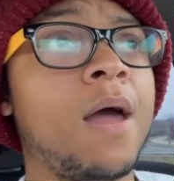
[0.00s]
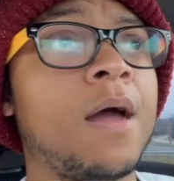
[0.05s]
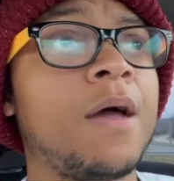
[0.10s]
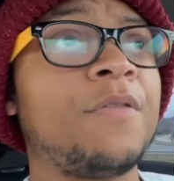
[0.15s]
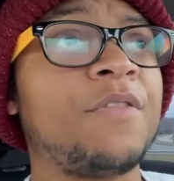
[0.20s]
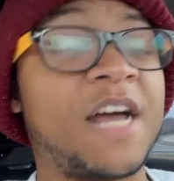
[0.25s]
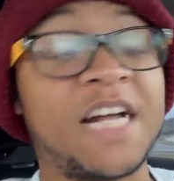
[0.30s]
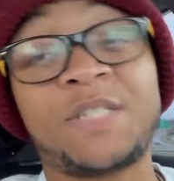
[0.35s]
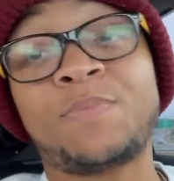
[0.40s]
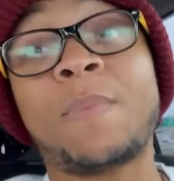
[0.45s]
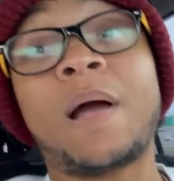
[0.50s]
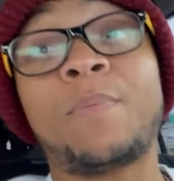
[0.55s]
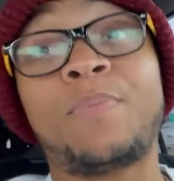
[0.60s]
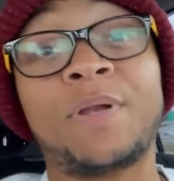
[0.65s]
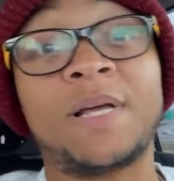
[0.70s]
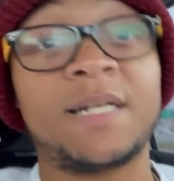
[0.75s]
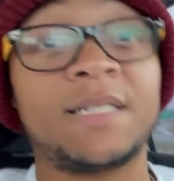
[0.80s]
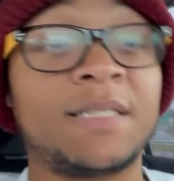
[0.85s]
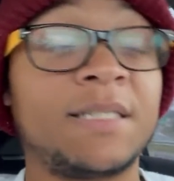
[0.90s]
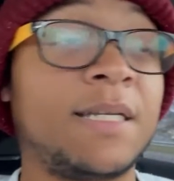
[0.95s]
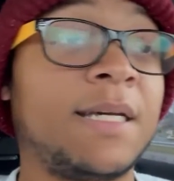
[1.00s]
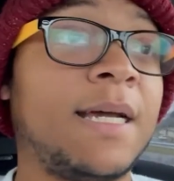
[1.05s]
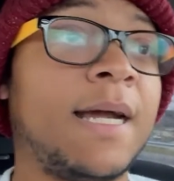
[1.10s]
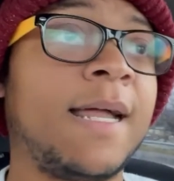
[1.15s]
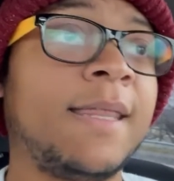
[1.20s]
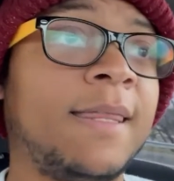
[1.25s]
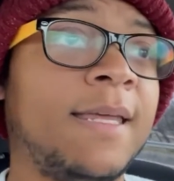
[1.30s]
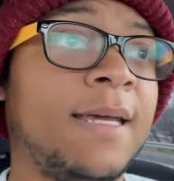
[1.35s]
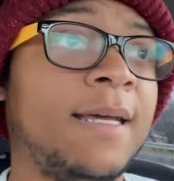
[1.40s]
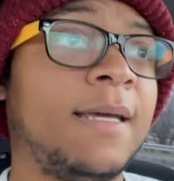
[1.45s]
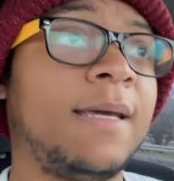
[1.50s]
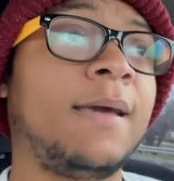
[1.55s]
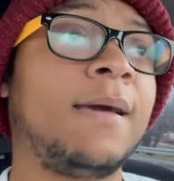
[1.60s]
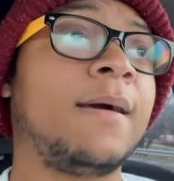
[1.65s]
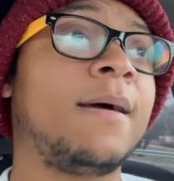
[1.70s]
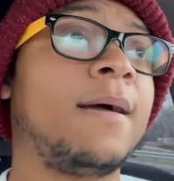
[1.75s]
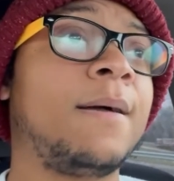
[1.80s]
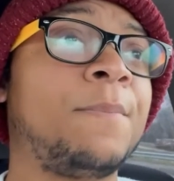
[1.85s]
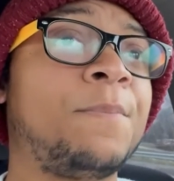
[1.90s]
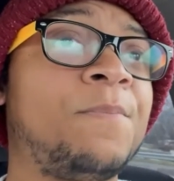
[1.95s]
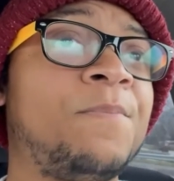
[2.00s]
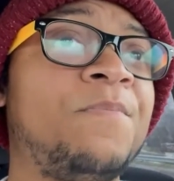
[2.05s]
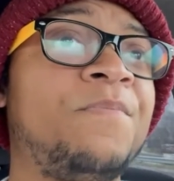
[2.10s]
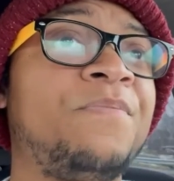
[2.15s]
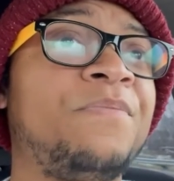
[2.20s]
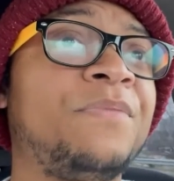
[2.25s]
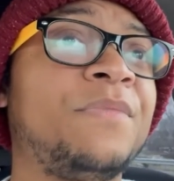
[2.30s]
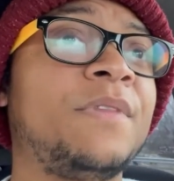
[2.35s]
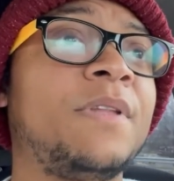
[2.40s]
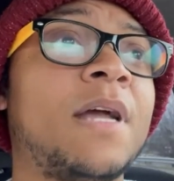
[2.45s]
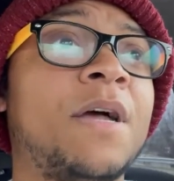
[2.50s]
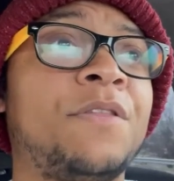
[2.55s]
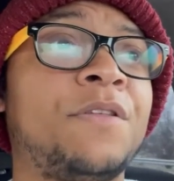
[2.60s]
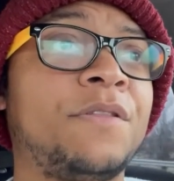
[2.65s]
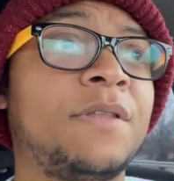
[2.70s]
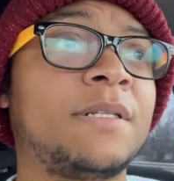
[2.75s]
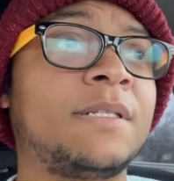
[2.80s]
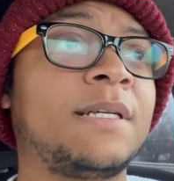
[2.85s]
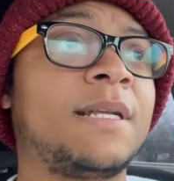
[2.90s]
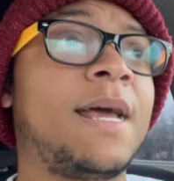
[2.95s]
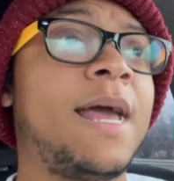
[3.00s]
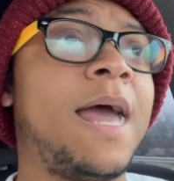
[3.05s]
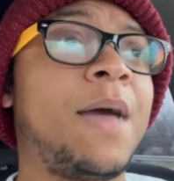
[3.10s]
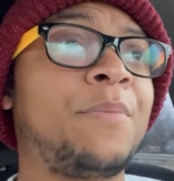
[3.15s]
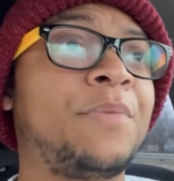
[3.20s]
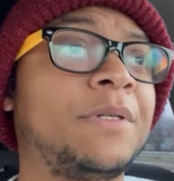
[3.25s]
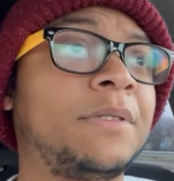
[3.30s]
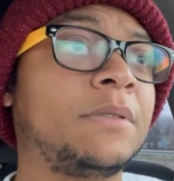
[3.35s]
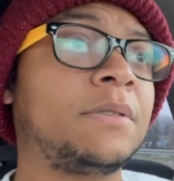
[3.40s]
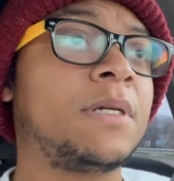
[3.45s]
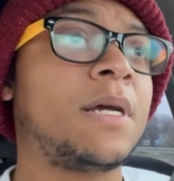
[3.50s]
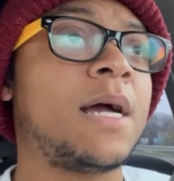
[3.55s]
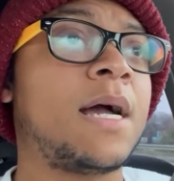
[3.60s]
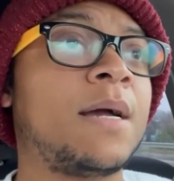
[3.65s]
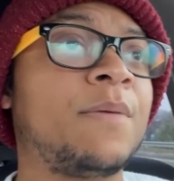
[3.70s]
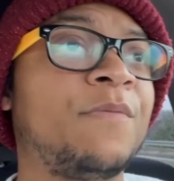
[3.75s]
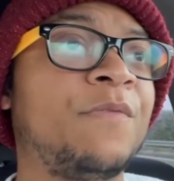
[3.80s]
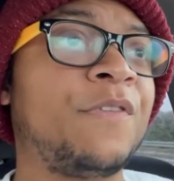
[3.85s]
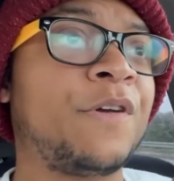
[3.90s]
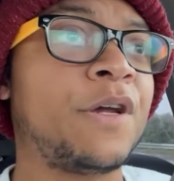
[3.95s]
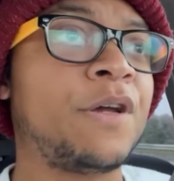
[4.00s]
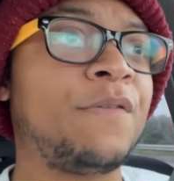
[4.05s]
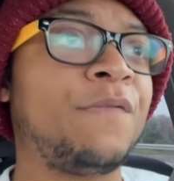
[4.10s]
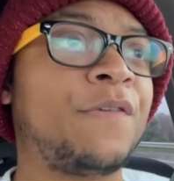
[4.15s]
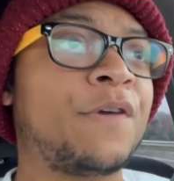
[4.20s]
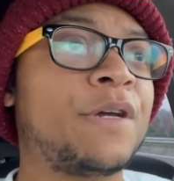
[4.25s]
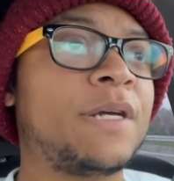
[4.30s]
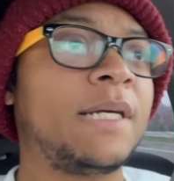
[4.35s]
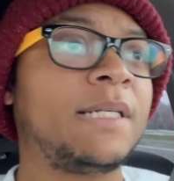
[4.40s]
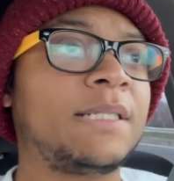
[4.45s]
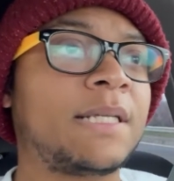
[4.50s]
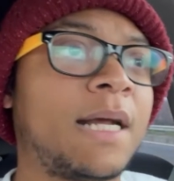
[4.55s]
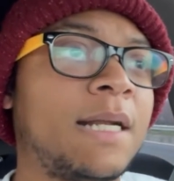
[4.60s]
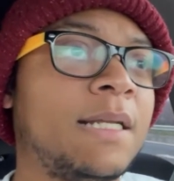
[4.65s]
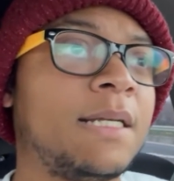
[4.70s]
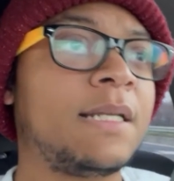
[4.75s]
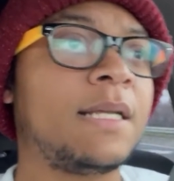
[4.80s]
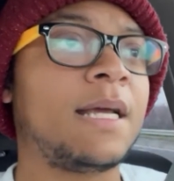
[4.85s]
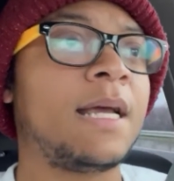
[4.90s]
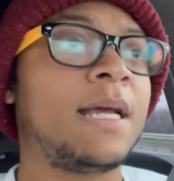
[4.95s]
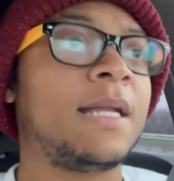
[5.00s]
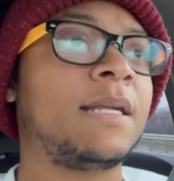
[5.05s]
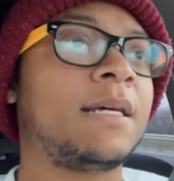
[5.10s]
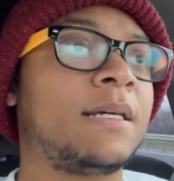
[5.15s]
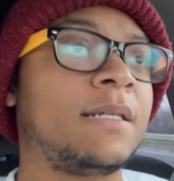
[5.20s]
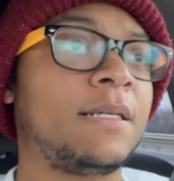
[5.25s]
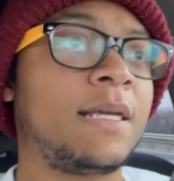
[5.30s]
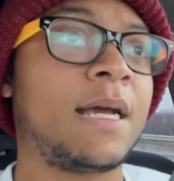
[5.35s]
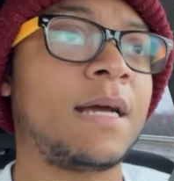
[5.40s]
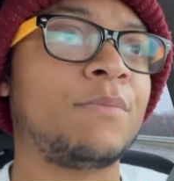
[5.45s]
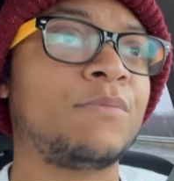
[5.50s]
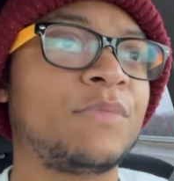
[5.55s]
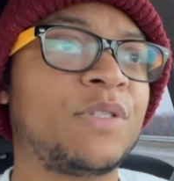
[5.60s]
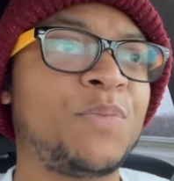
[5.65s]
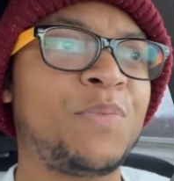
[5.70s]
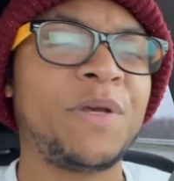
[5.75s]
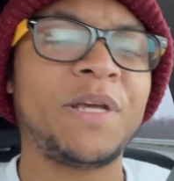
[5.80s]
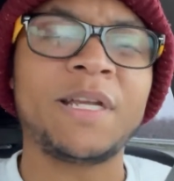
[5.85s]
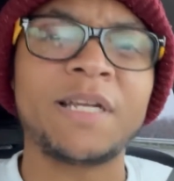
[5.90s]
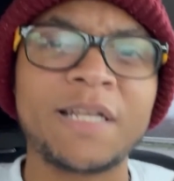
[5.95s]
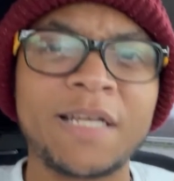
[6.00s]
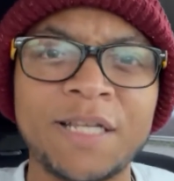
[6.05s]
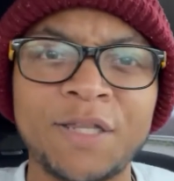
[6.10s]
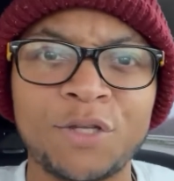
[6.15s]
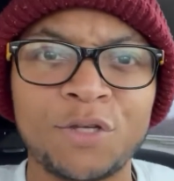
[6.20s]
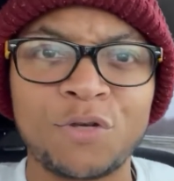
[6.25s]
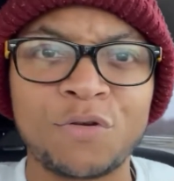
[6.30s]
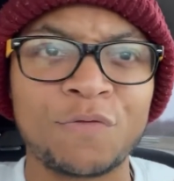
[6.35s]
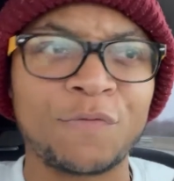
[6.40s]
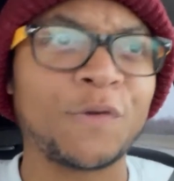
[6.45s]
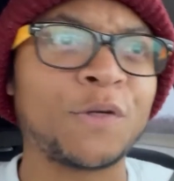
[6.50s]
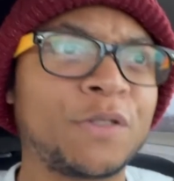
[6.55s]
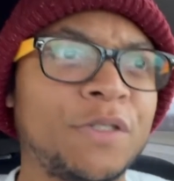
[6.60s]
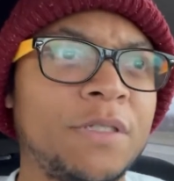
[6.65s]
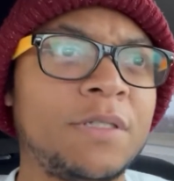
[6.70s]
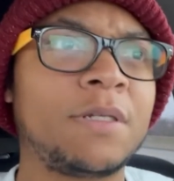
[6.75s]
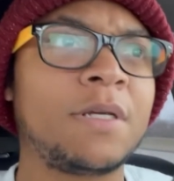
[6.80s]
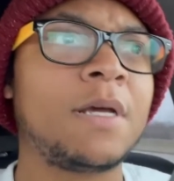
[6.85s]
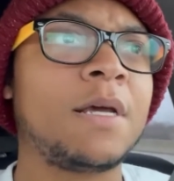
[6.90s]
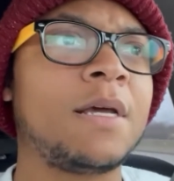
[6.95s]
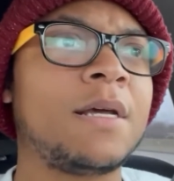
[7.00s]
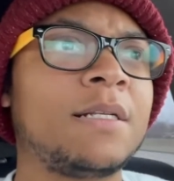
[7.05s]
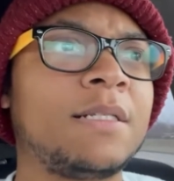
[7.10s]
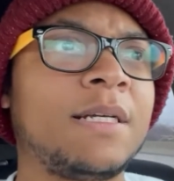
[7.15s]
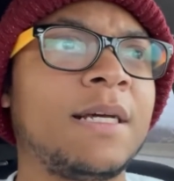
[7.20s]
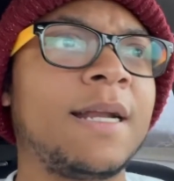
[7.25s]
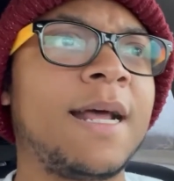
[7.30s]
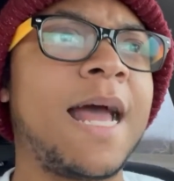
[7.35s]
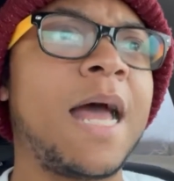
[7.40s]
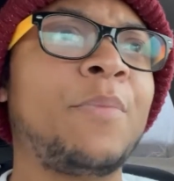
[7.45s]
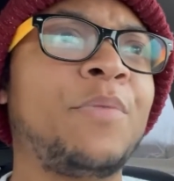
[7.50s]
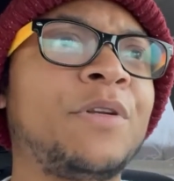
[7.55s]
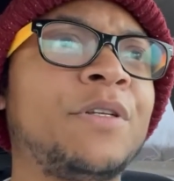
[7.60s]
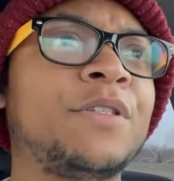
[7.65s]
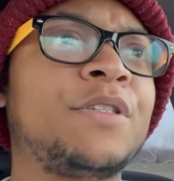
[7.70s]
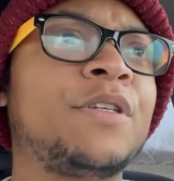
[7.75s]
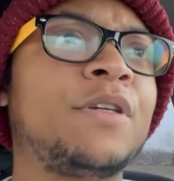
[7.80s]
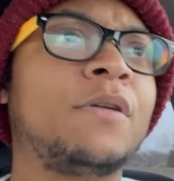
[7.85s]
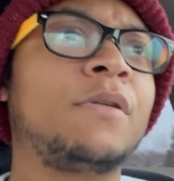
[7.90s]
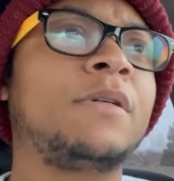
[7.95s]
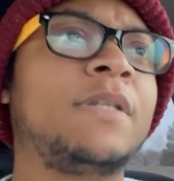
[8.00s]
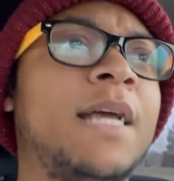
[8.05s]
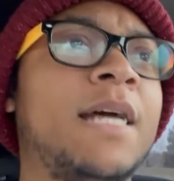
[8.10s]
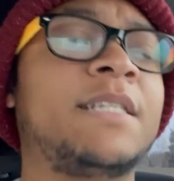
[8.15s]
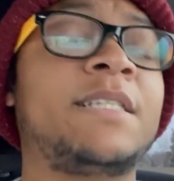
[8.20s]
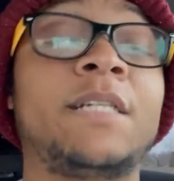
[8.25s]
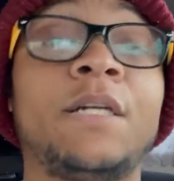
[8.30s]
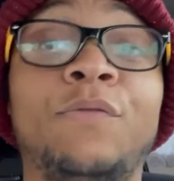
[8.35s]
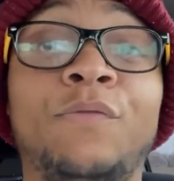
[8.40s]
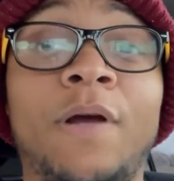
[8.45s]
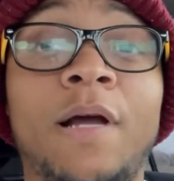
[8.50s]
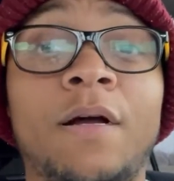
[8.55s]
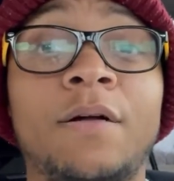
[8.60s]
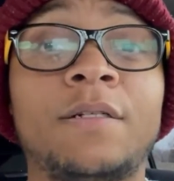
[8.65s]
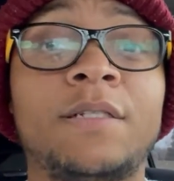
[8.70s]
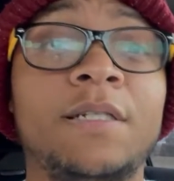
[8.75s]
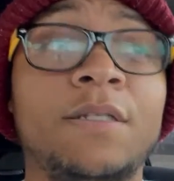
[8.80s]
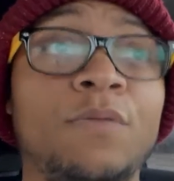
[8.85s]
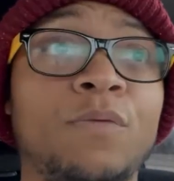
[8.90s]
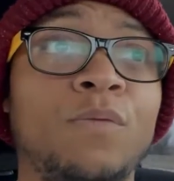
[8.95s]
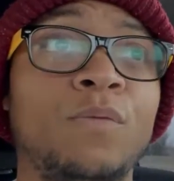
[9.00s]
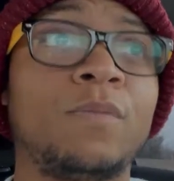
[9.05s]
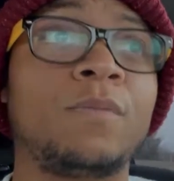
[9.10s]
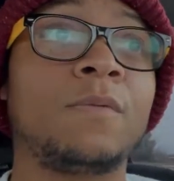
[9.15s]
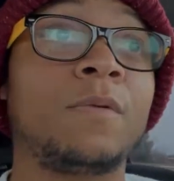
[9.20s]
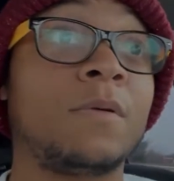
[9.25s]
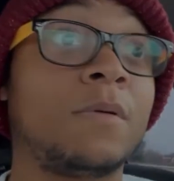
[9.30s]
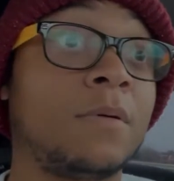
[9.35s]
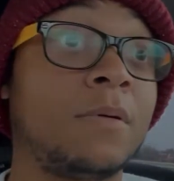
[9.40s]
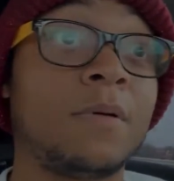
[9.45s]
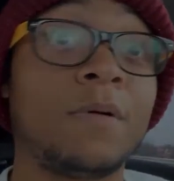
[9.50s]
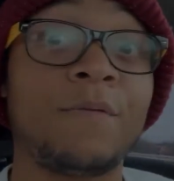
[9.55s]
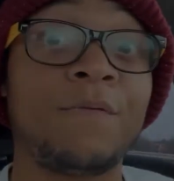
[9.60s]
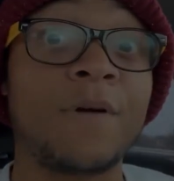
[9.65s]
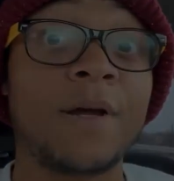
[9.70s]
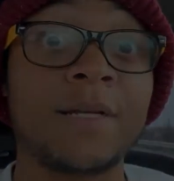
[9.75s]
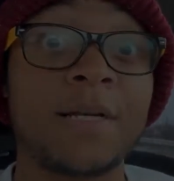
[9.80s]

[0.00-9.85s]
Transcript: that's my plan today. I think. Um, I think that's going to happen. I'm very, very excited. And uh, yeah, speaking in the universe, it's going to happen. So yeah, stick around and we'll find